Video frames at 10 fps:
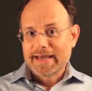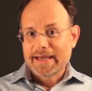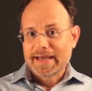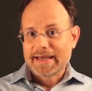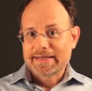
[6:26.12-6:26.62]

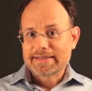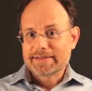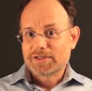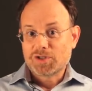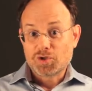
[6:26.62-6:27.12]

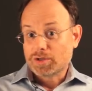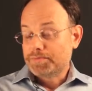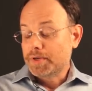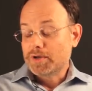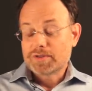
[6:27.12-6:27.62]
And she
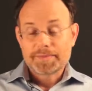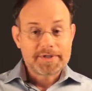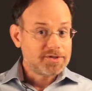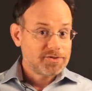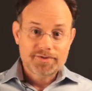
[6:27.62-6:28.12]
could pose a
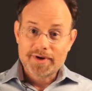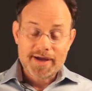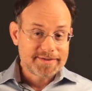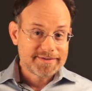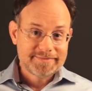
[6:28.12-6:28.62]
potential
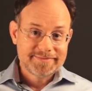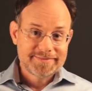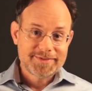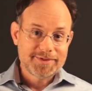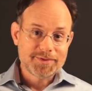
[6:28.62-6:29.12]
threat
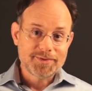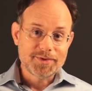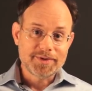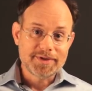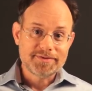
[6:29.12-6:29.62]
to the
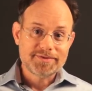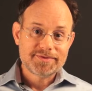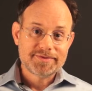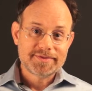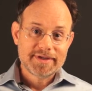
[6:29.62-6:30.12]
rule
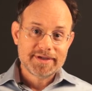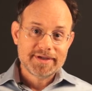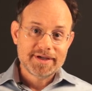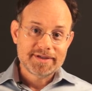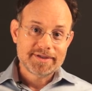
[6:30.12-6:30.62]
of
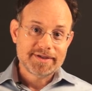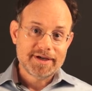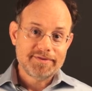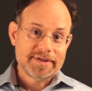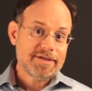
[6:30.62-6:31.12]

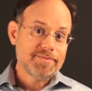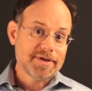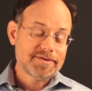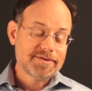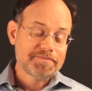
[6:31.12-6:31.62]

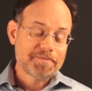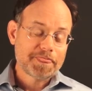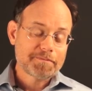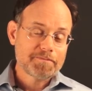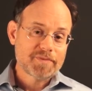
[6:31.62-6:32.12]
Elizabeth.
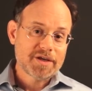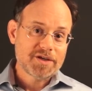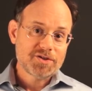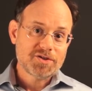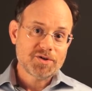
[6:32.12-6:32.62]

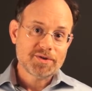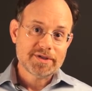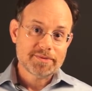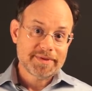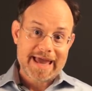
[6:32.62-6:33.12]
So
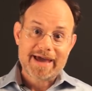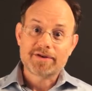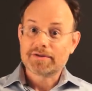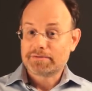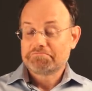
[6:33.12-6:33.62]
Elizabeth had
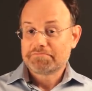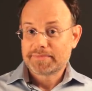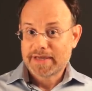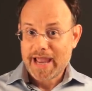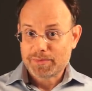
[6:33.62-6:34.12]
her
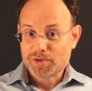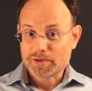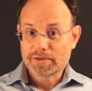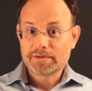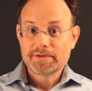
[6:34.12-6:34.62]

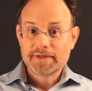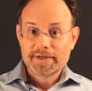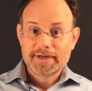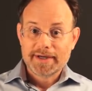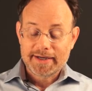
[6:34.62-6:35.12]
captured
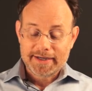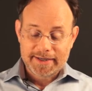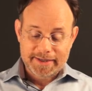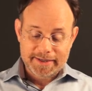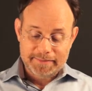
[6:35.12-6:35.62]

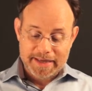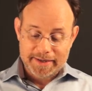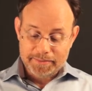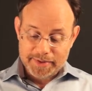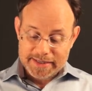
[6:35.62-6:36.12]

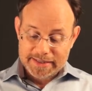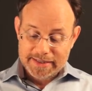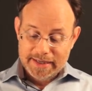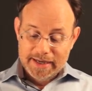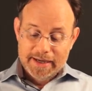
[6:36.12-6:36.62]
and
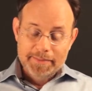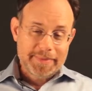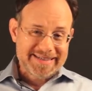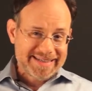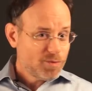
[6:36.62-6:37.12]
imprisoned,
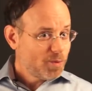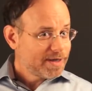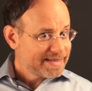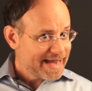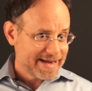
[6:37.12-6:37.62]
but didn't
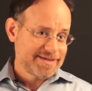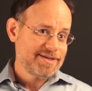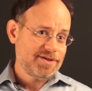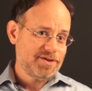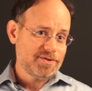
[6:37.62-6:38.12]
want to
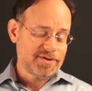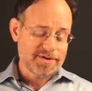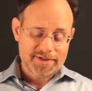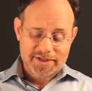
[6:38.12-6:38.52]
execute her.